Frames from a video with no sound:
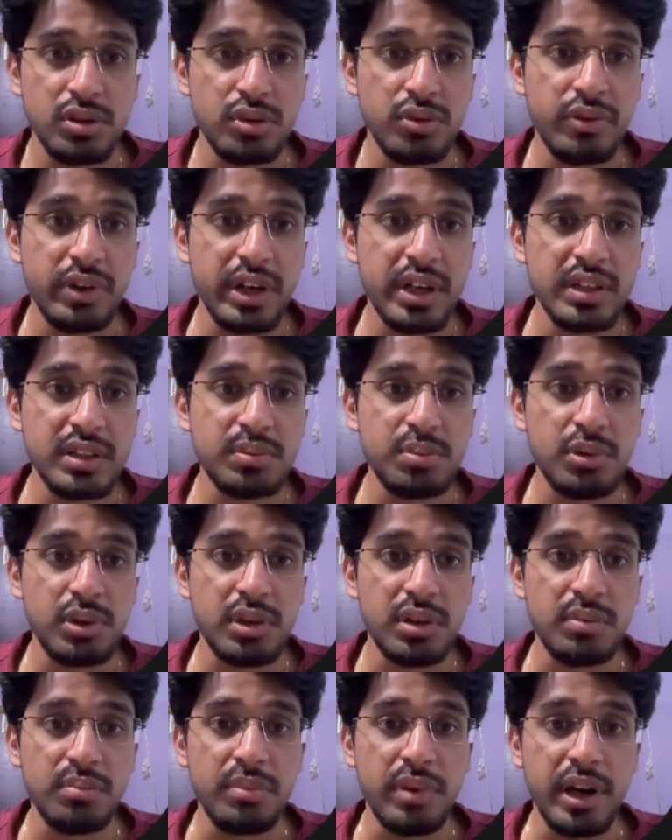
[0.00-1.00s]
So we can just
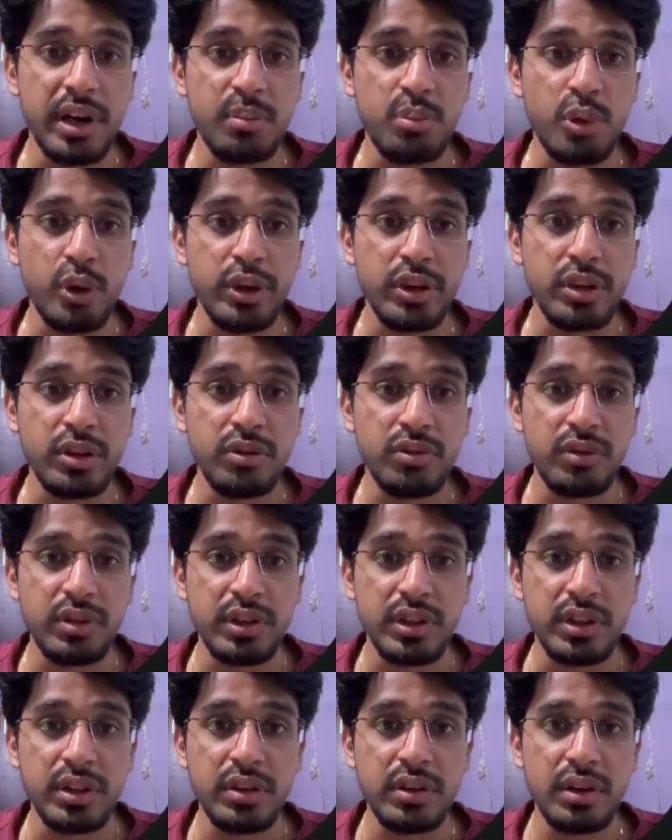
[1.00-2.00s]
put a breakpoint over
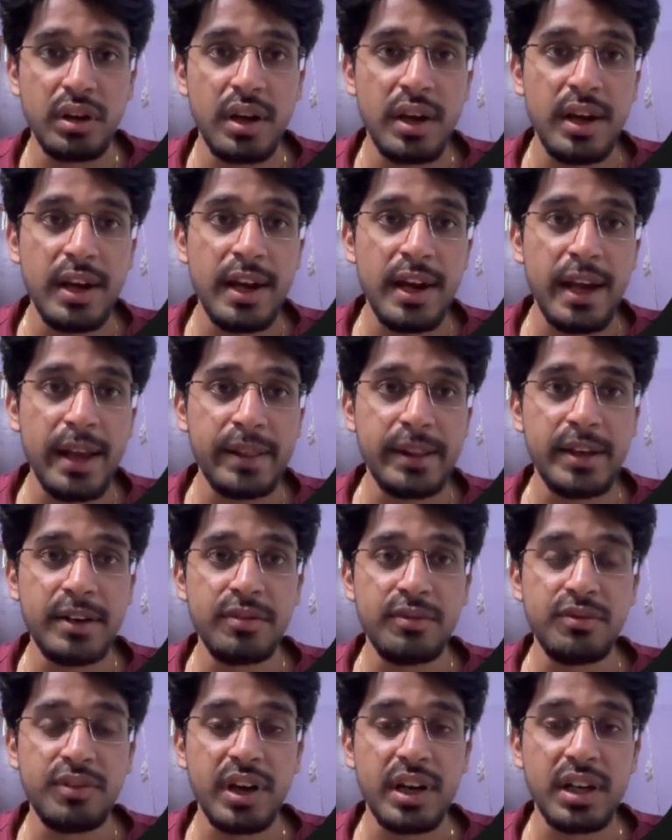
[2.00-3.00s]
here, and
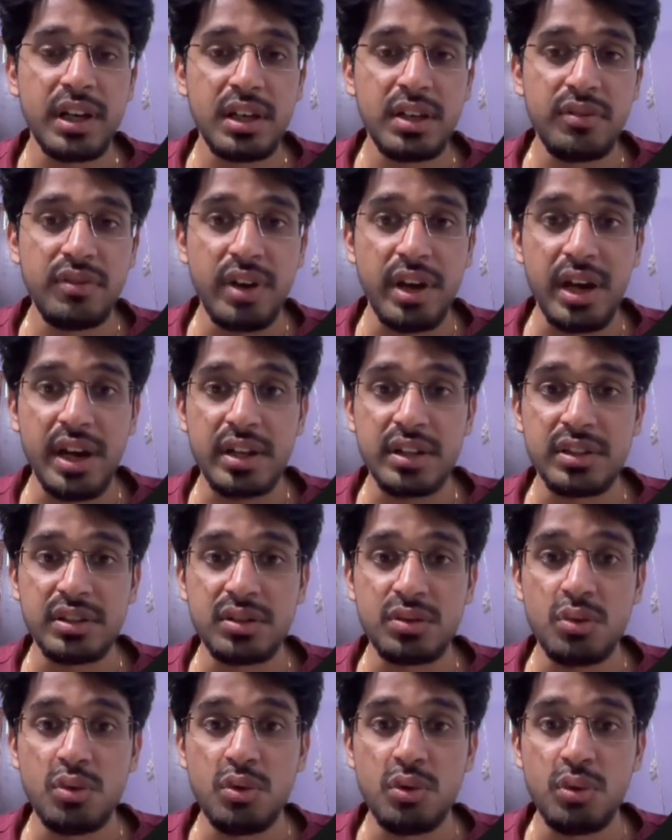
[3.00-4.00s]
then finally we can
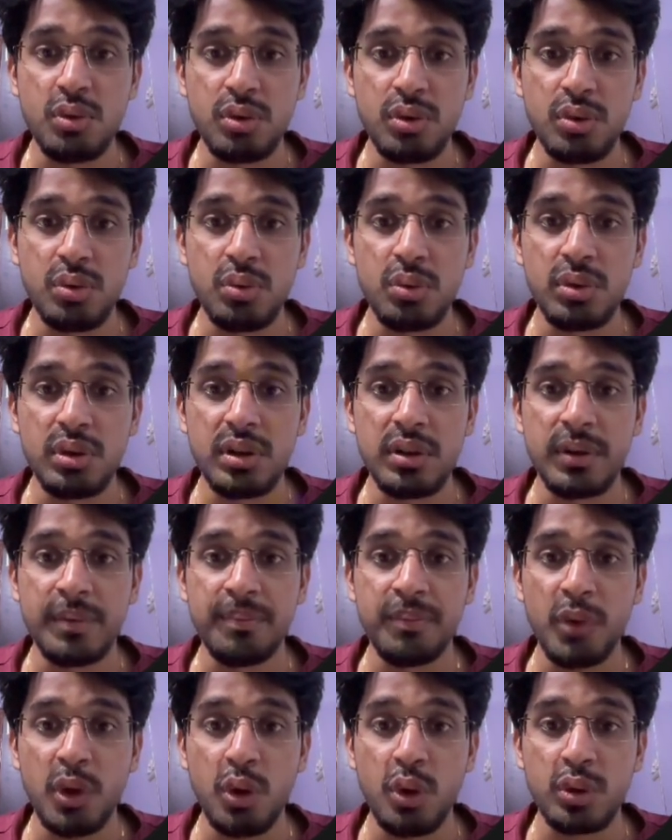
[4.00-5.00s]
just go to the
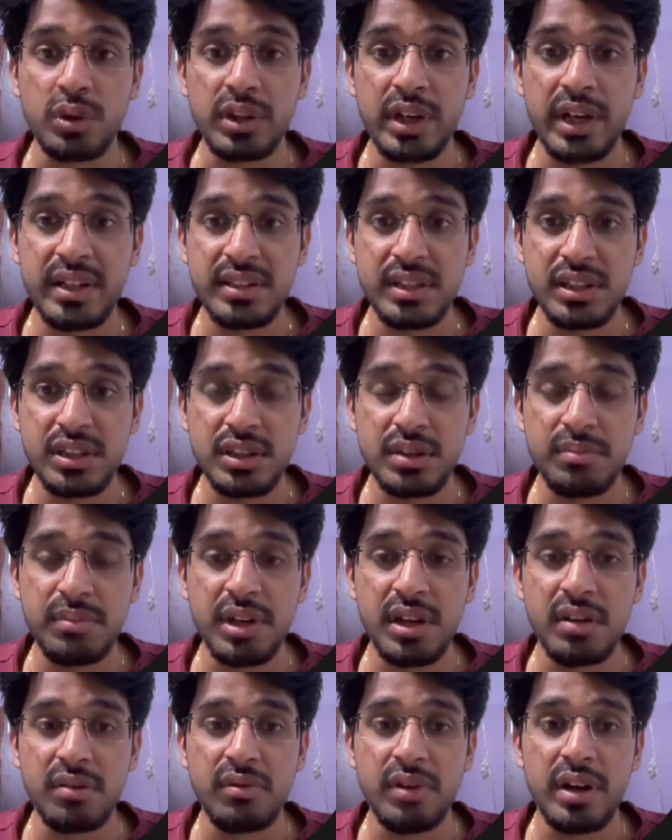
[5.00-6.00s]
authorization
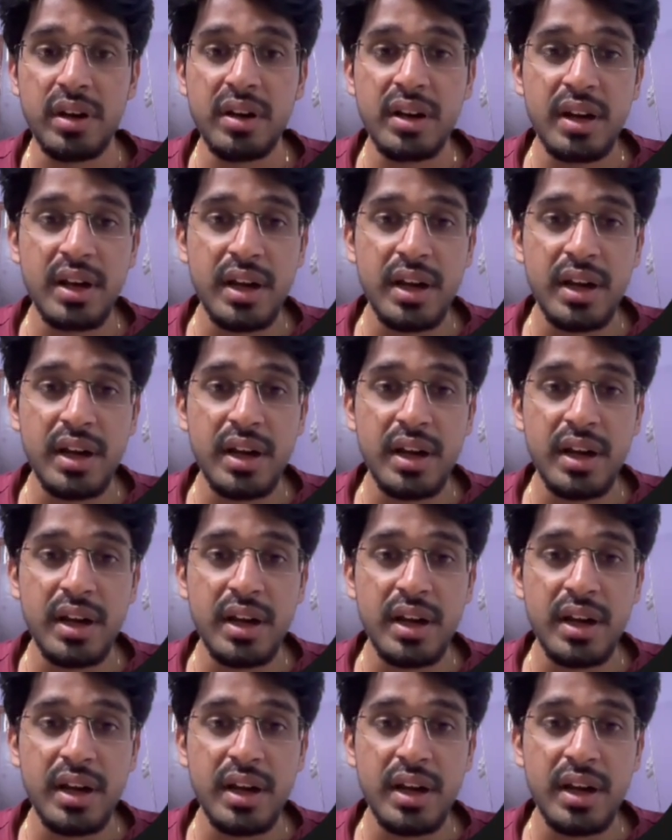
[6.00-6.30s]
middleware,